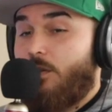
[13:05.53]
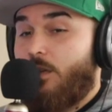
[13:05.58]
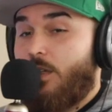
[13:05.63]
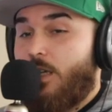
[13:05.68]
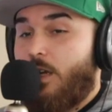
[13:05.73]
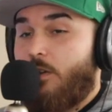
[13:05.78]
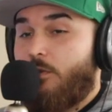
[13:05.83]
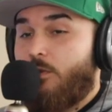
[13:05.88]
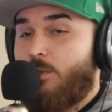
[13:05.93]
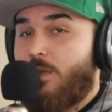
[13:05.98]
The
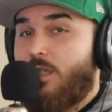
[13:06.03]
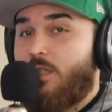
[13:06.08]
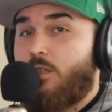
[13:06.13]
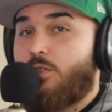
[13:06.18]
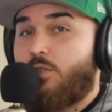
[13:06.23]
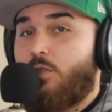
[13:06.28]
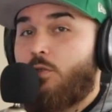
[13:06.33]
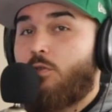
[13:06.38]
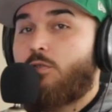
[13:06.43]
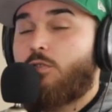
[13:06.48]
government is
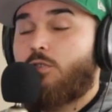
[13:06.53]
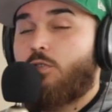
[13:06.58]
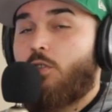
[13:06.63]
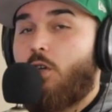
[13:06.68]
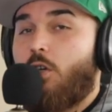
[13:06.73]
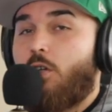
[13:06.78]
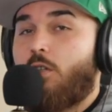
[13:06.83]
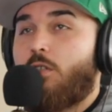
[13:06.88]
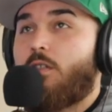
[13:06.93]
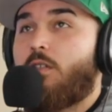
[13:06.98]
so
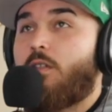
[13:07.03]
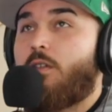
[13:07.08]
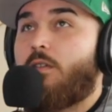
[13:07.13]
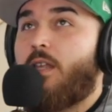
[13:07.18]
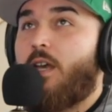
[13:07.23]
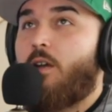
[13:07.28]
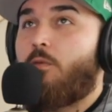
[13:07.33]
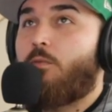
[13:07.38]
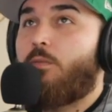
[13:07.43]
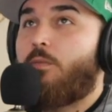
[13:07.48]
strong
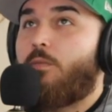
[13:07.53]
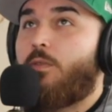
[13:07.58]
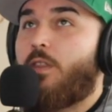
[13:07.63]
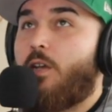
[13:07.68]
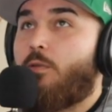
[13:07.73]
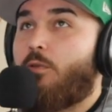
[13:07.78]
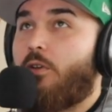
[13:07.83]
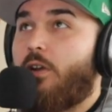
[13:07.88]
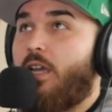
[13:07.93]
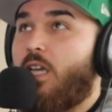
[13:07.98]
that
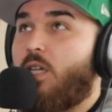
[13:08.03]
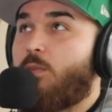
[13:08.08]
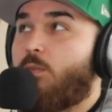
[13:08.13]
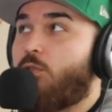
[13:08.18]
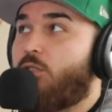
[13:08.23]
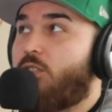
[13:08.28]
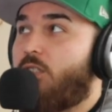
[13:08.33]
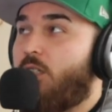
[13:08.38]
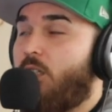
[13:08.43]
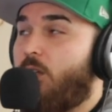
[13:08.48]
they were
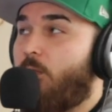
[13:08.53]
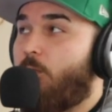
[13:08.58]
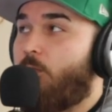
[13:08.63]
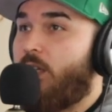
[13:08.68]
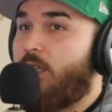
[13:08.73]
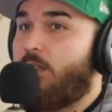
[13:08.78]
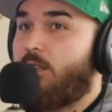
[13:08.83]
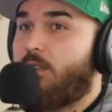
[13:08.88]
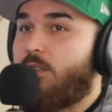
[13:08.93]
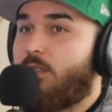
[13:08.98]
able to
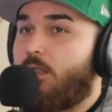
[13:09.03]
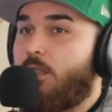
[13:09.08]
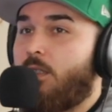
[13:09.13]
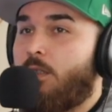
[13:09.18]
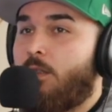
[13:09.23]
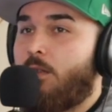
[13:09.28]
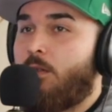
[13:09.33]
convince